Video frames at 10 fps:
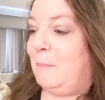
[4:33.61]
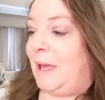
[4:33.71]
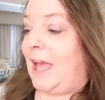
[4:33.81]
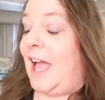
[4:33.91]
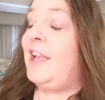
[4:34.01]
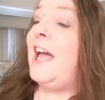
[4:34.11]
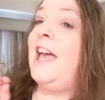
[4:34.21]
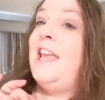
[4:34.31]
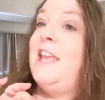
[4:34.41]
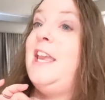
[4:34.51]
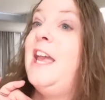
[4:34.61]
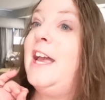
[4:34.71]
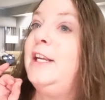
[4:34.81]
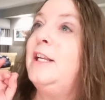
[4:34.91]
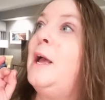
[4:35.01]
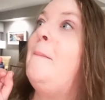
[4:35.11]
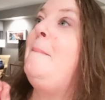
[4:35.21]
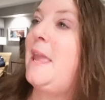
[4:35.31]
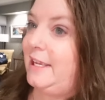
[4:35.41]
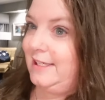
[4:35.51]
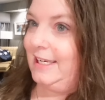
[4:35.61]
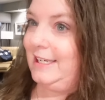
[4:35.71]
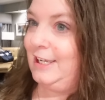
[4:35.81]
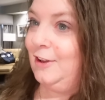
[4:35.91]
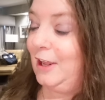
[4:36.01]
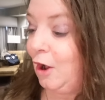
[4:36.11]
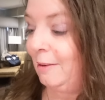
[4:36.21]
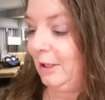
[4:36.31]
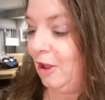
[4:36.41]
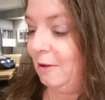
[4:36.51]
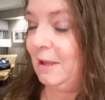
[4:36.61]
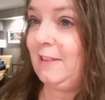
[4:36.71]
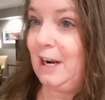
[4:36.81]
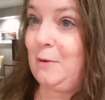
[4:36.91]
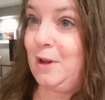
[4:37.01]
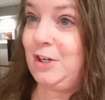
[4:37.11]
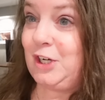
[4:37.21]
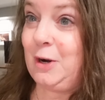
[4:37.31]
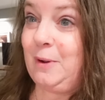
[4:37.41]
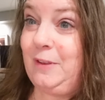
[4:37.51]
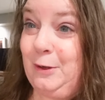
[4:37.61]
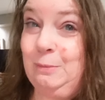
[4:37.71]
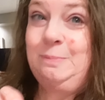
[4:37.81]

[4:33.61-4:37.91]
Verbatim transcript: But I got a amazing deal at Hobby Lobby that I want to share with you.